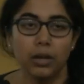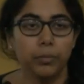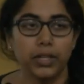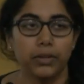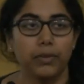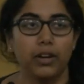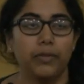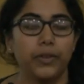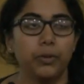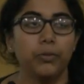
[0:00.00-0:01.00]
but uh,
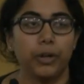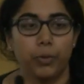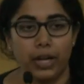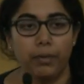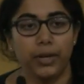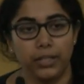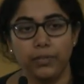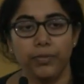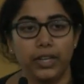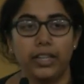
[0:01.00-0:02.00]
we don't require
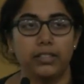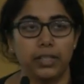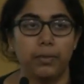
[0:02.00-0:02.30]
Python. We need C++